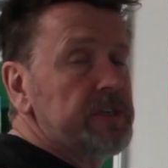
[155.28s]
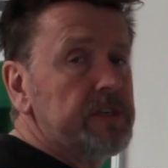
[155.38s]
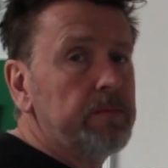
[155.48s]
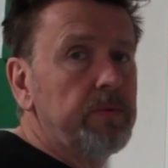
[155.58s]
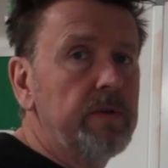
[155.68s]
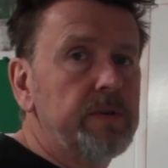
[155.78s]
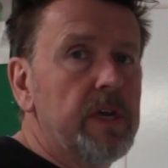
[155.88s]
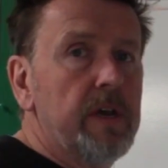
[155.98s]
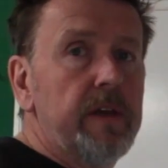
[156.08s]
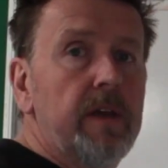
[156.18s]
which is the
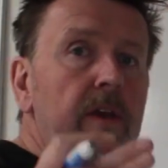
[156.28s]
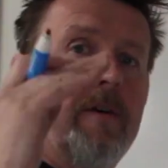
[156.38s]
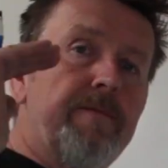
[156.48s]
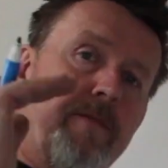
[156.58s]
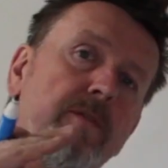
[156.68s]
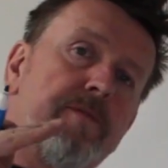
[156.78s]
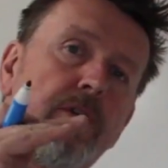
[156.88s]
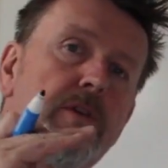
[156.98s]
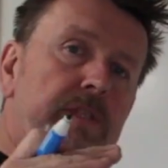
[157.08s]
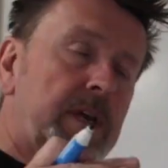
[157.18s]
Bullseye full
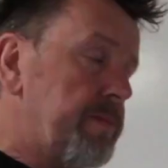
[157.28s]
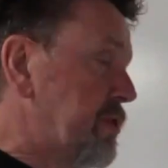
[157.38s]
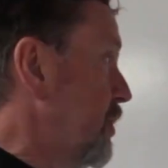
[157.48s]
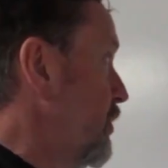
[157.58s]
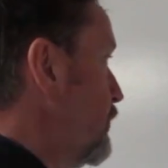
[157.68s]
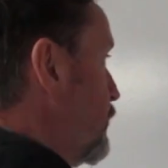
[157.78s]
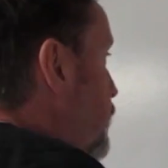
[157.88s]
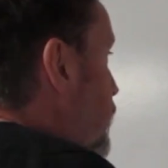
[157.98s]
fuse temperature,